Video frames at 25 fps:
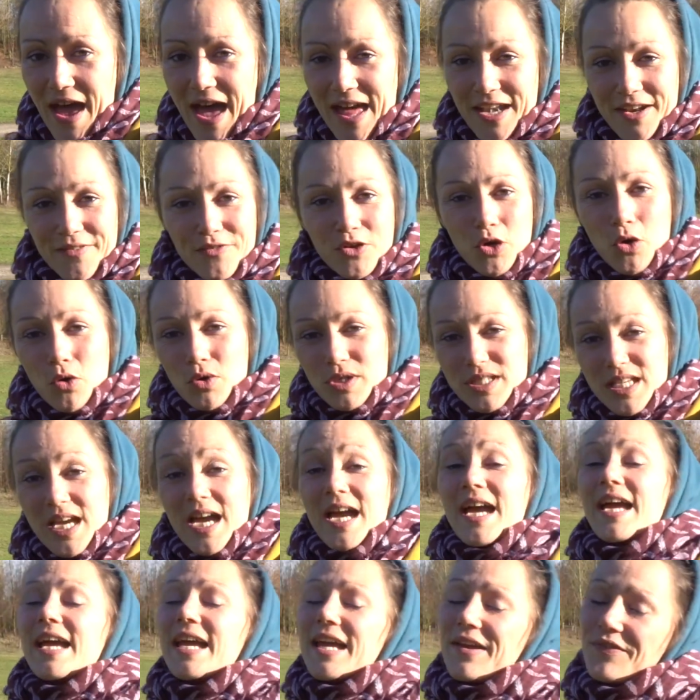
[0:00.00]
And of course,
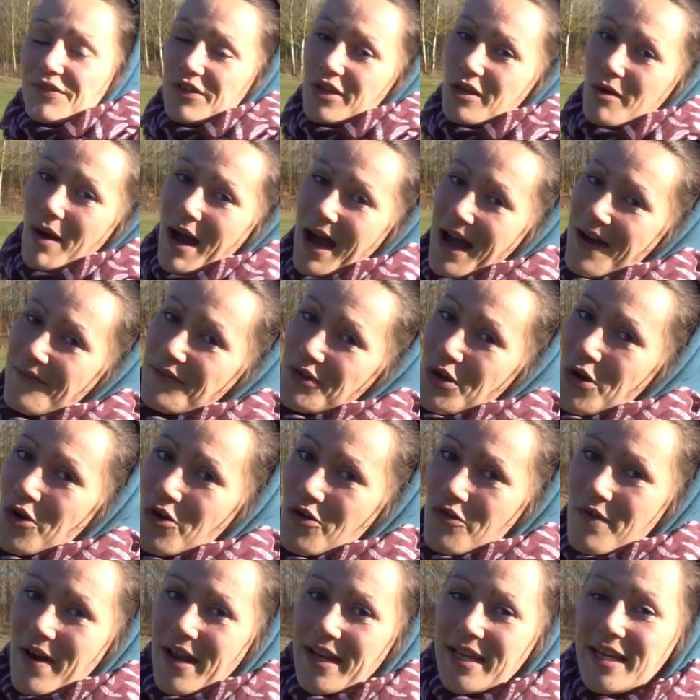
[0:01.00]
if you have not
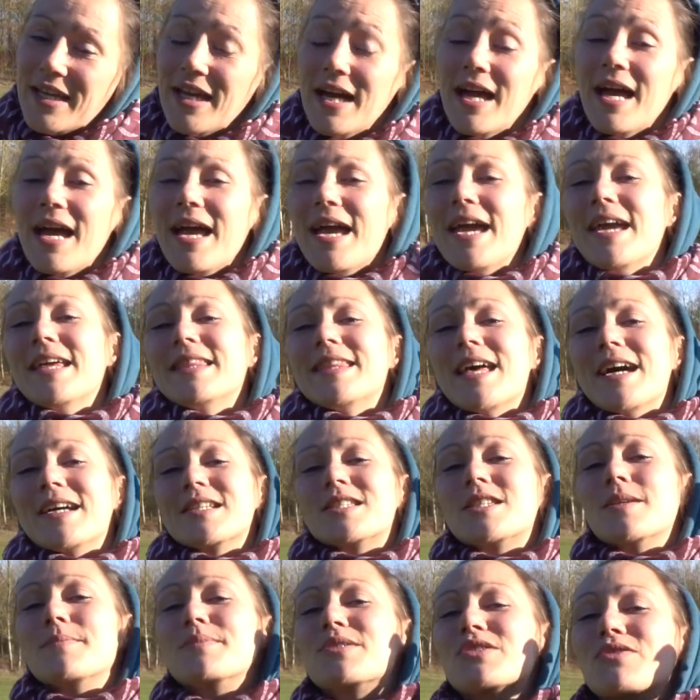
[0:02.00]
already, hit that
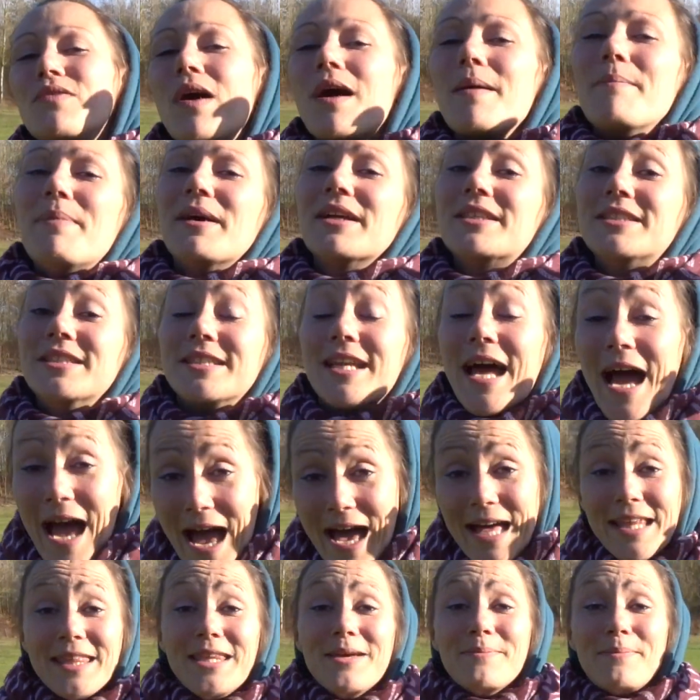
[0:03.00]
subscribe button
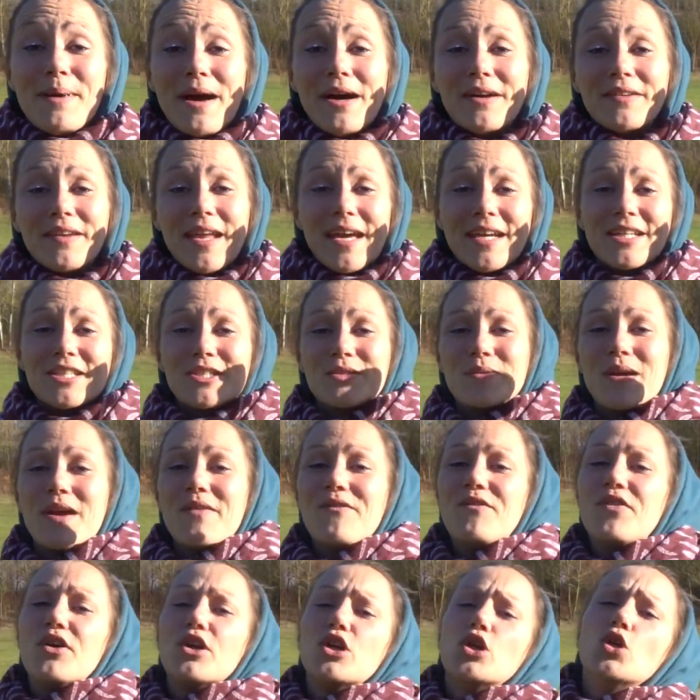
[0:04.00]
and the bell next to it
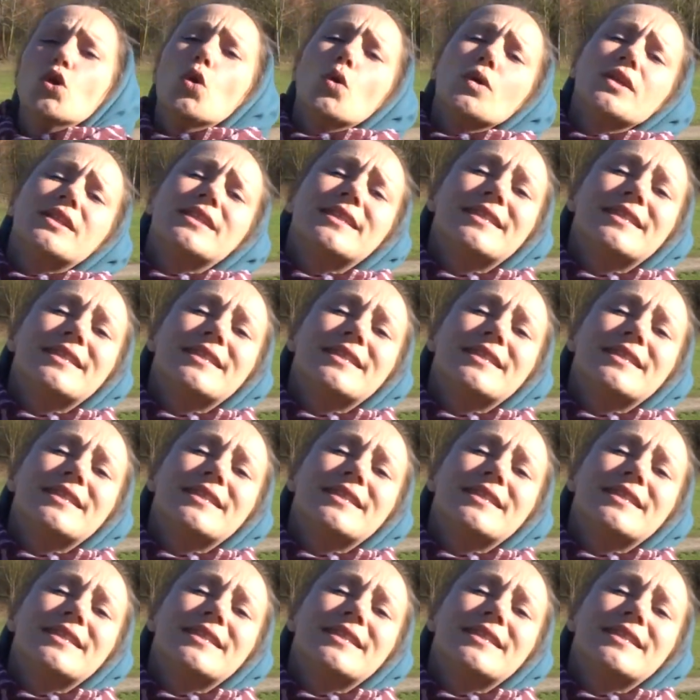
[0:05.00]
for your